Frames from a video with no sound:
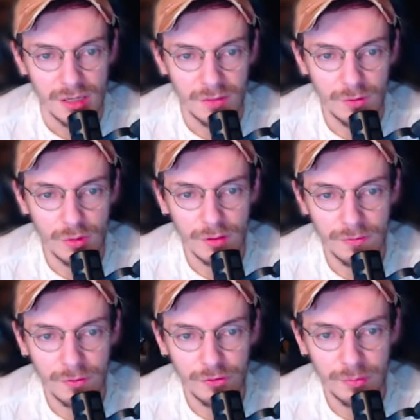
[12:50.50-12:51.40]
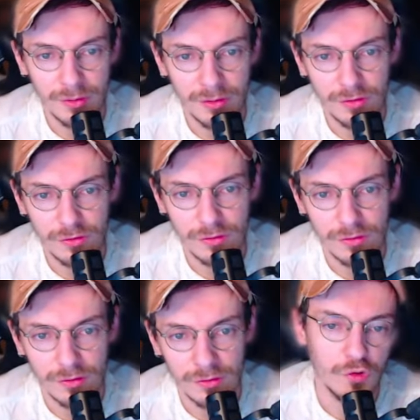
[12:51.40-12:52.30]
Invoker Force Spirit
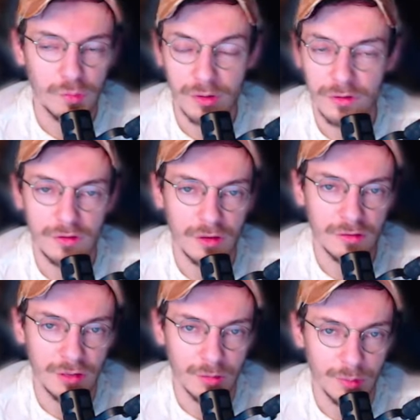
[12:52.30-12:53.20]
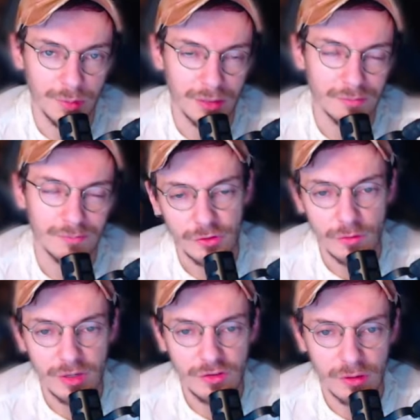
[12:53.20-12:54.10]
is a little bit better. The
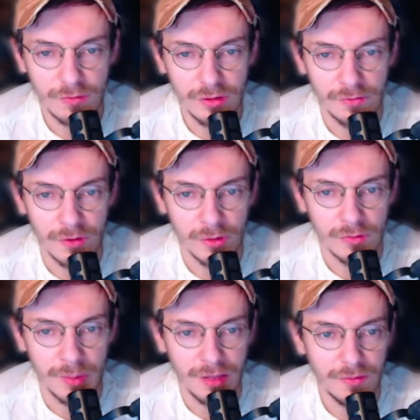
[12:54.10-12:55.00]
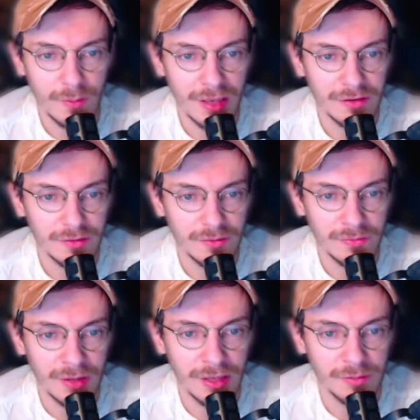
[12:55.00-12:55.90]
stun range of the Inferno from Hellfire
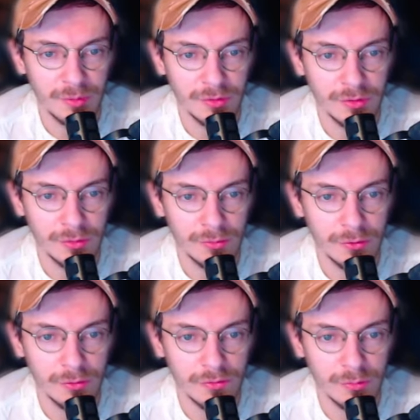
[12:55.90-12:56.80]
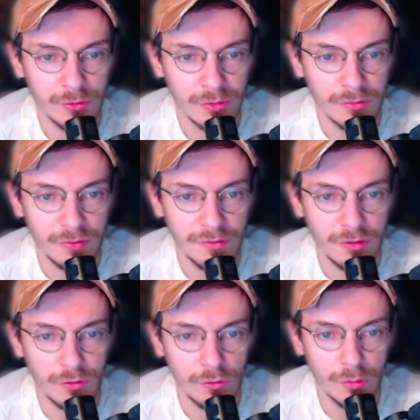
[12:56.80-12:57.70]
has been reduced from
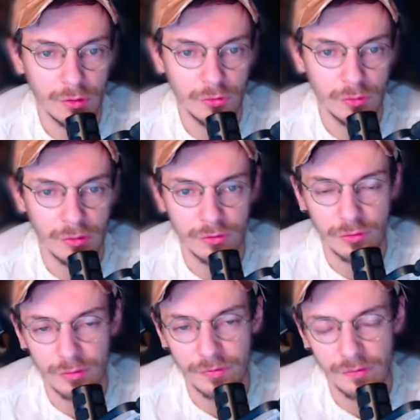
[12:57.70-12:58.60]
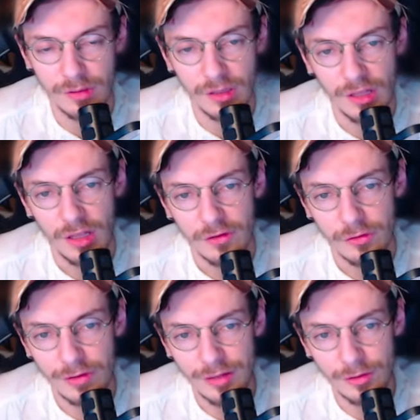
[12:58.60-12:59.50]
250 to 200, 200, 250.
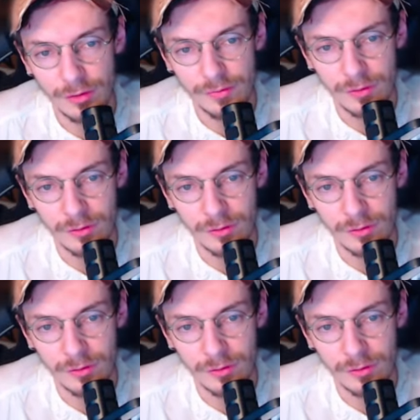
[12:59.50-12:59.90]
A slight nerf